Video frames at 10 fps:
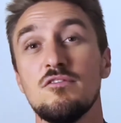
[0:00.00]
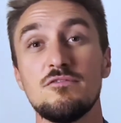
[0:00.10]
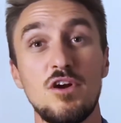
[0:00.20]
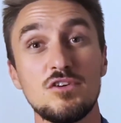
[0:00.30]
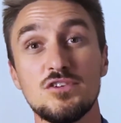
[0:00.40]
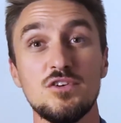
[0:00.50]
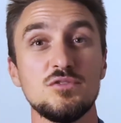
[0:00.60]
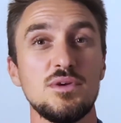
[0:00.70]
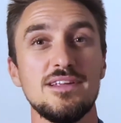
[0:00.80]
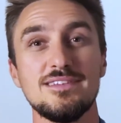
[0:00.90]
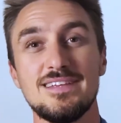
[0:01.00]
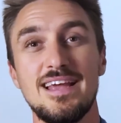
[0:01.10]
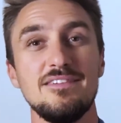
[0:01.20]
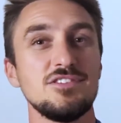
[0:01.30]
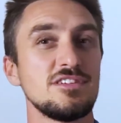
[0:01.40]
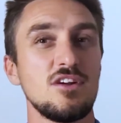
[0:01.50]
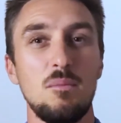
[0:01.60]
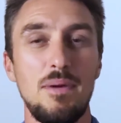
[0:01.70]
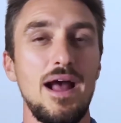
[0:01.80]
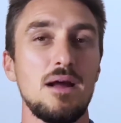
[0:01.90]
Fructose we can save just in our
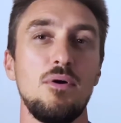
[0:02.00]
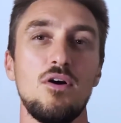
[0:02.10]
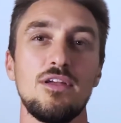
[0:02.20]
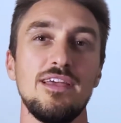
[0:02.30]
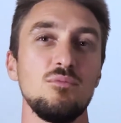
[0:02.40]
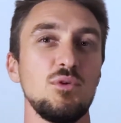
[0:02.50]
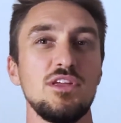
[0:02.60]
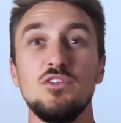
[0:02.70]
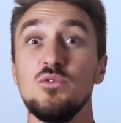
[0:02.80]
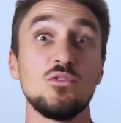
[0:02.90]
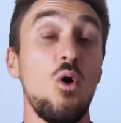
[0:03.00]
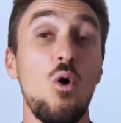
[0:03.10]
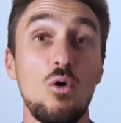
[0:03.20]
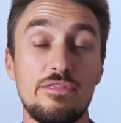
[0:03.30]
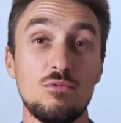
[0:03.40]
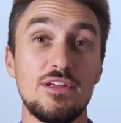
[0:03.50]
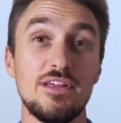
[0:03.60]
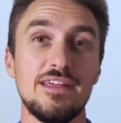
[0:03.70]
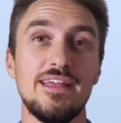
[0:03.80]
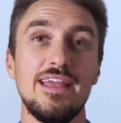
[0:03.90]
back pocket, and we can use all
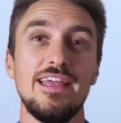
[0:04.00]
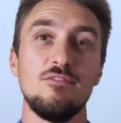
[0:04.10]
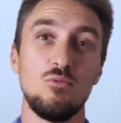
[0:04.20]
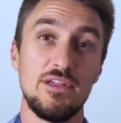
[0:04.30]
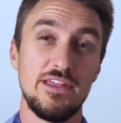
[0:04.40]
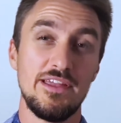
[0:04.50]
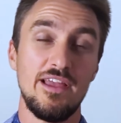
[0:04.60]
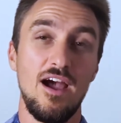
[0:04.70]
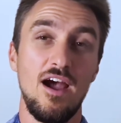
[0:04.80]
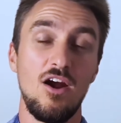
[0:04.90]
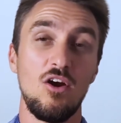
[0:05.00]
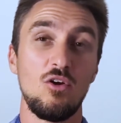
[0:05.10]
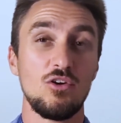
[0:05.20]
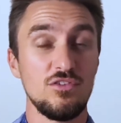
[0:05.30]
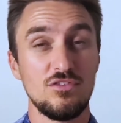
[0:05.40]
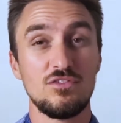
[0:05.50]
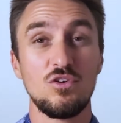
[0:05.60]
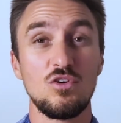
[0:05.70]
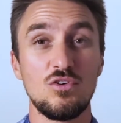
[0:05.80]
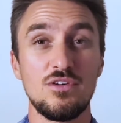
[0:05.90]
three if we are
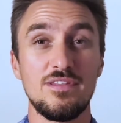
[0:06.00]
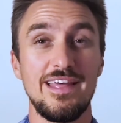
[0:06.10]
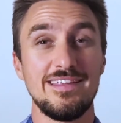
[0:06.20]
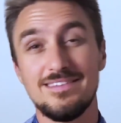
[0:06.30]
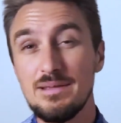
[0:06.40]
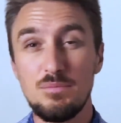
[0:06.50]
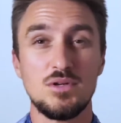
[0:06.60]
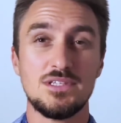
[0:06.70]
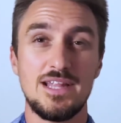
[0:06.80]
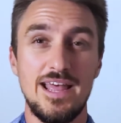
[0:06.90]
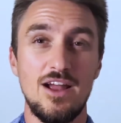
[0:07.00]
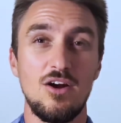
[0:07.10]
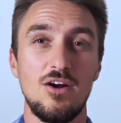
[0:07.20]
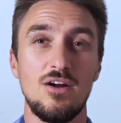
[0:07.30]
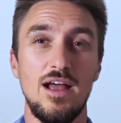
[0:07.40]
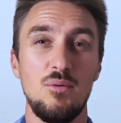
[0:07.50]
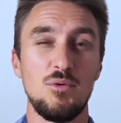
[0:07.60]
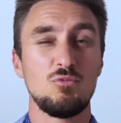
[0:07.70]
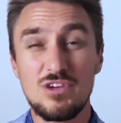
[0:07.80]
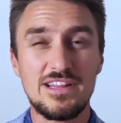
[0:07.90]
concerned that SIBO's there and we
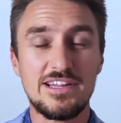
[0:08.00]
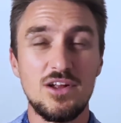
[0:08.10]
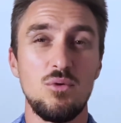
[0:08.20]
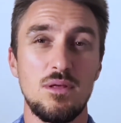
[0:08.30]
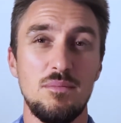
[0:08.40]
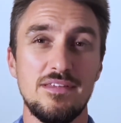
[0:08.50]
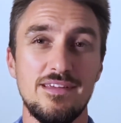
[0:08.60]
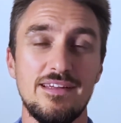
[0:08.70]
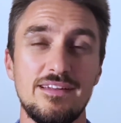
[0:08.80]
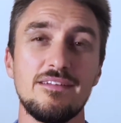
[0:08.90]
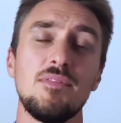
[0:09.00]
really don't want to miss it.